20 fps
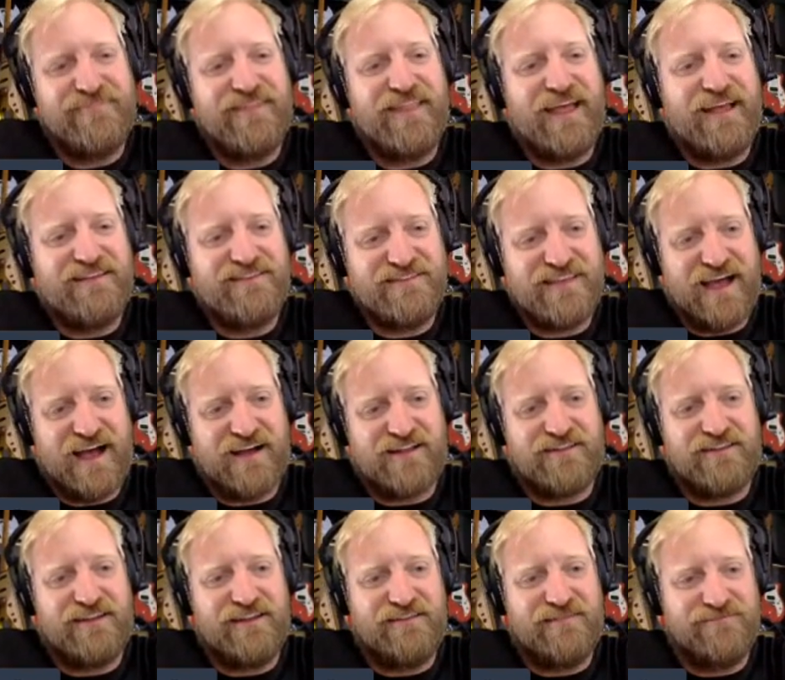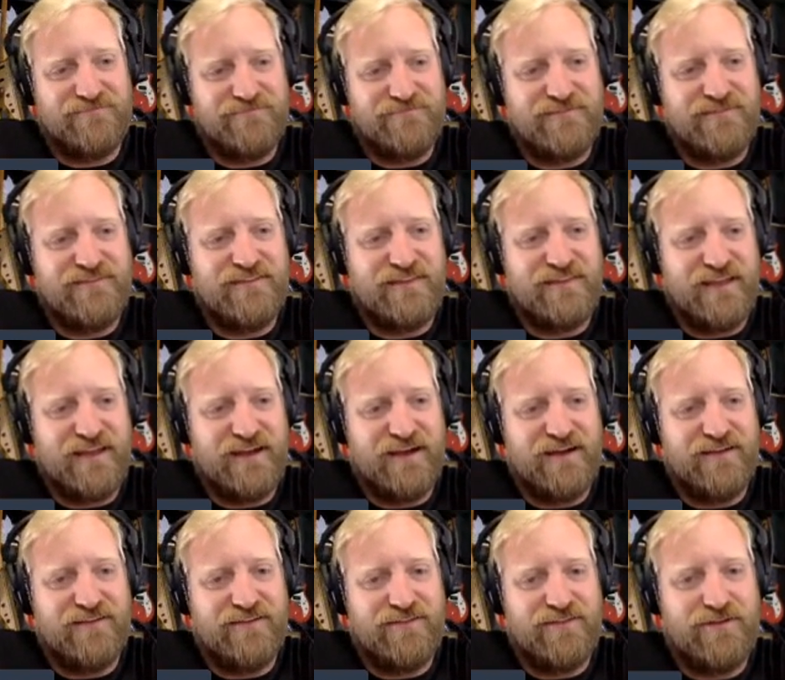Exactly.
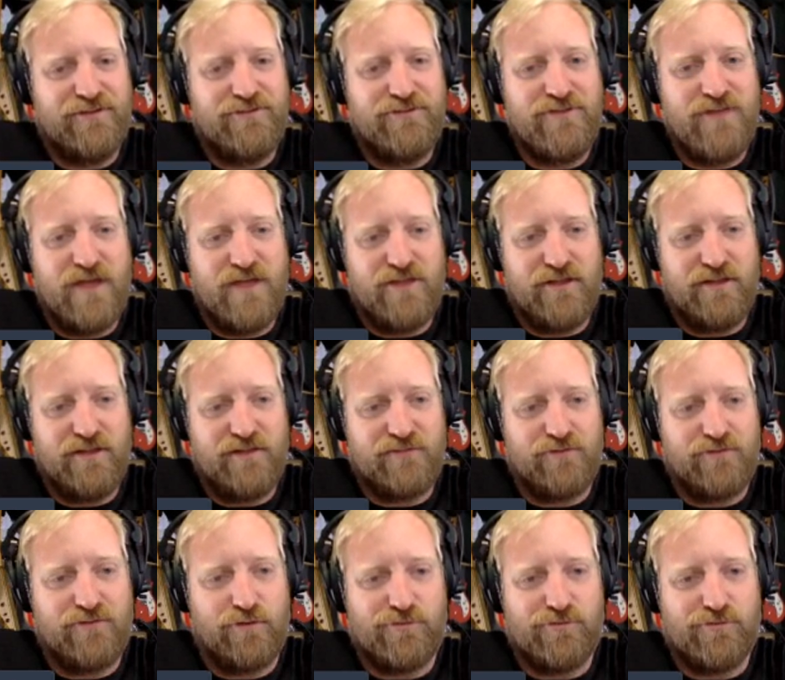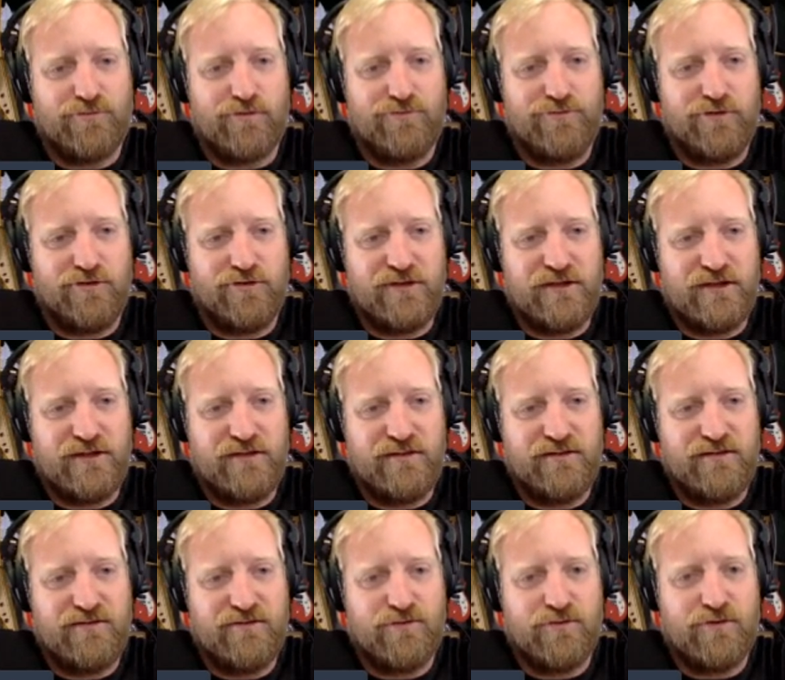Yeah. There's nothing left over for
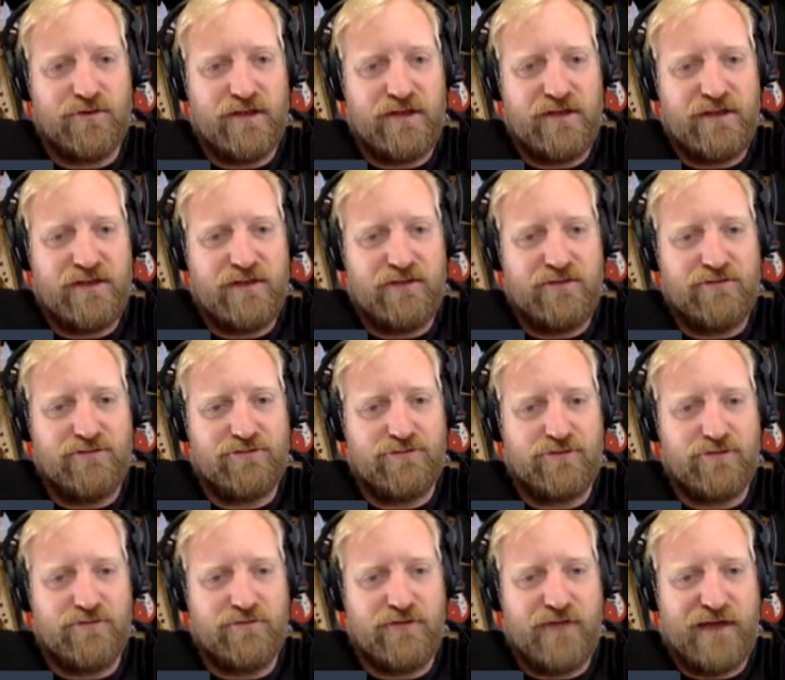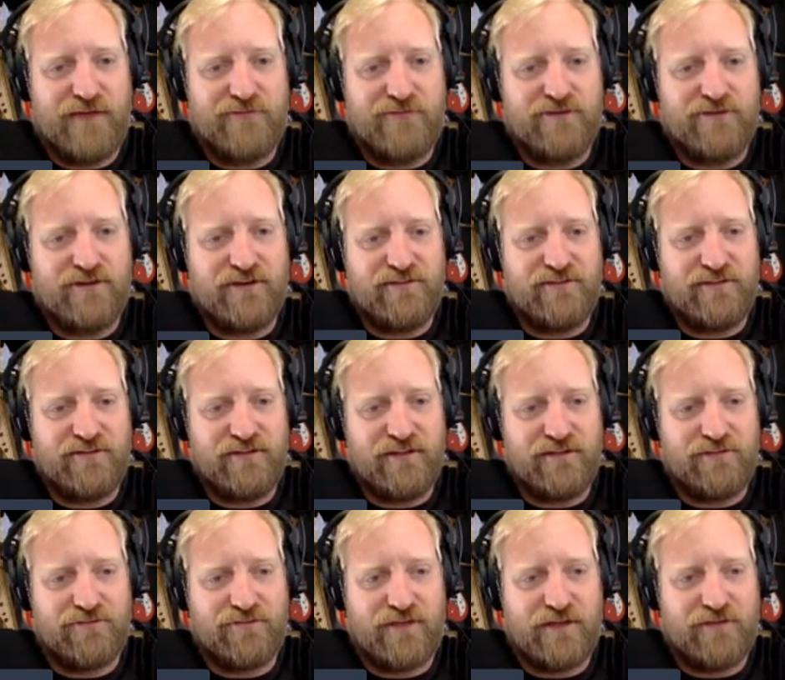affiliate or any other sort of advertising
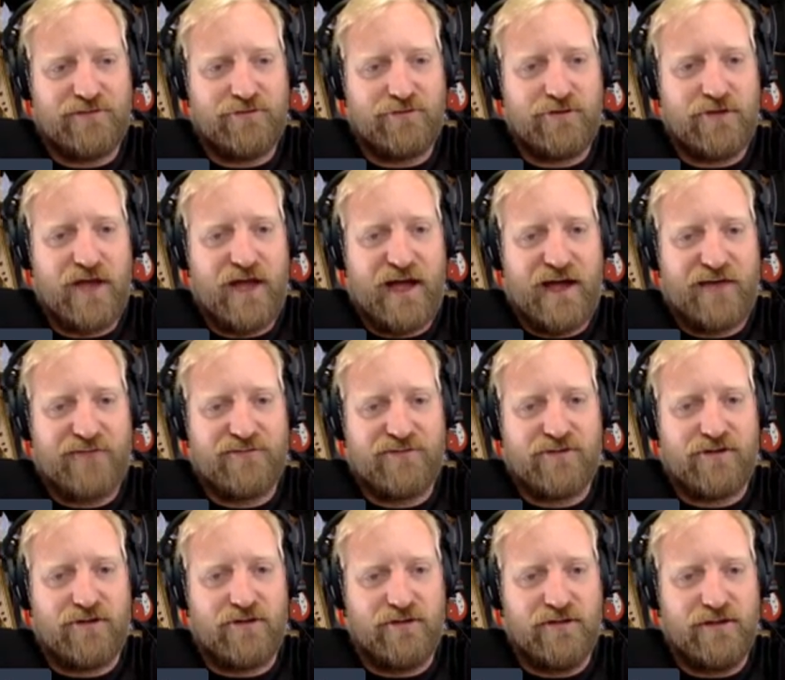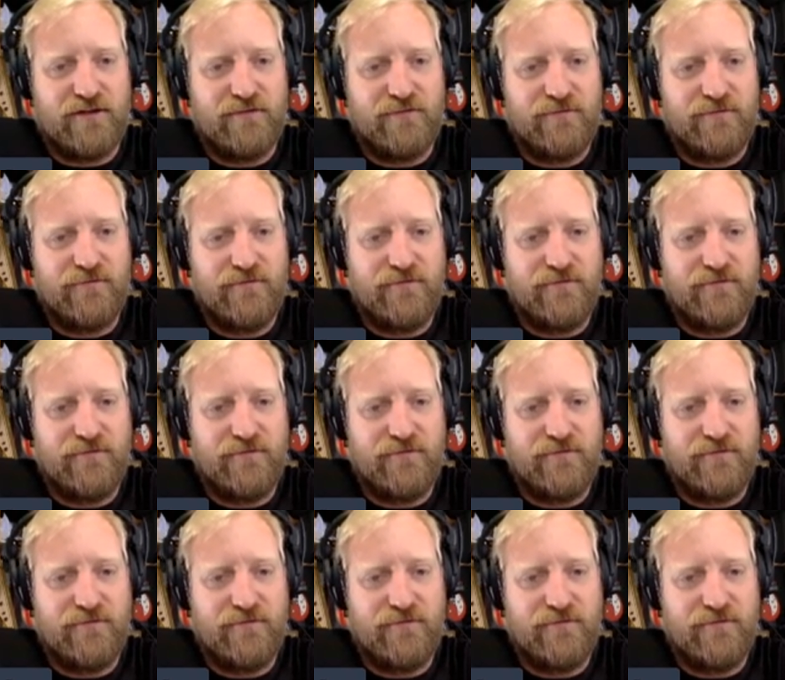links for that. So you have to call in.